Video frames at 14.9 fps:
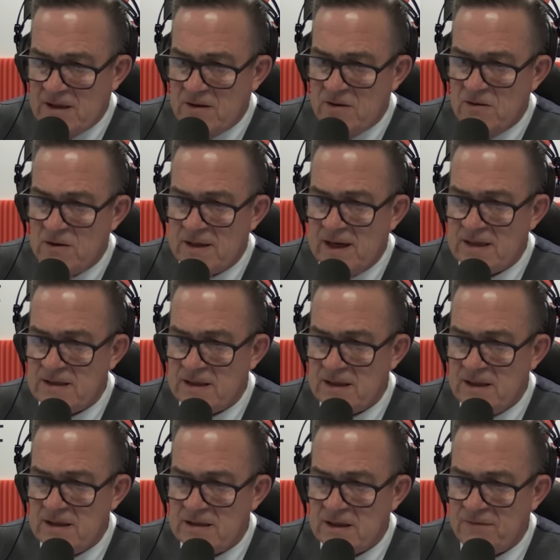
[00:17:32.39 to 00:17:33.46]
Call it as it
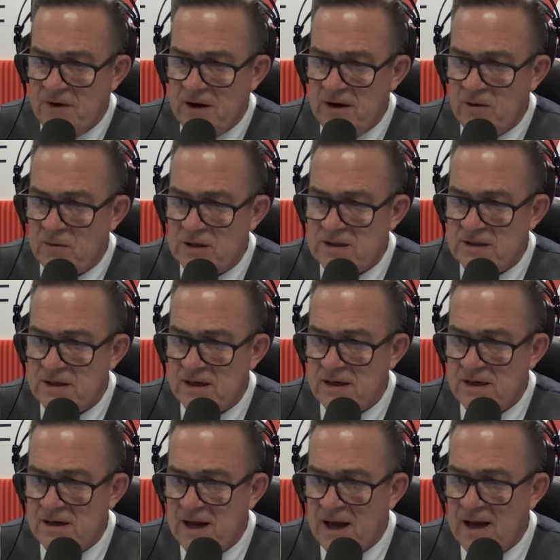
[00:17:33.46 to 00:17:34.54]
is. If only Winston
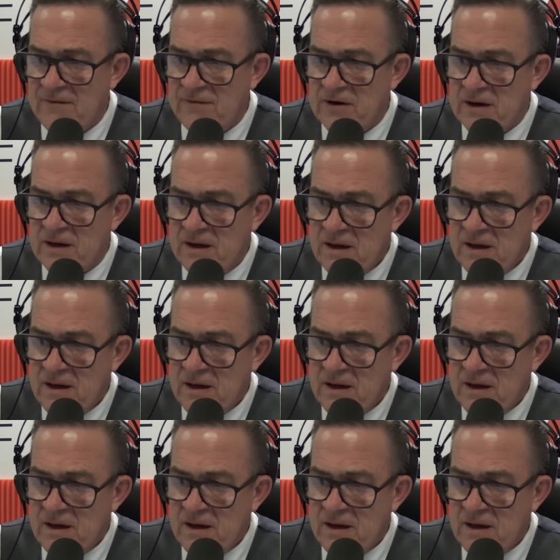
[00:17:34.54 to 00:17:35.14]
and David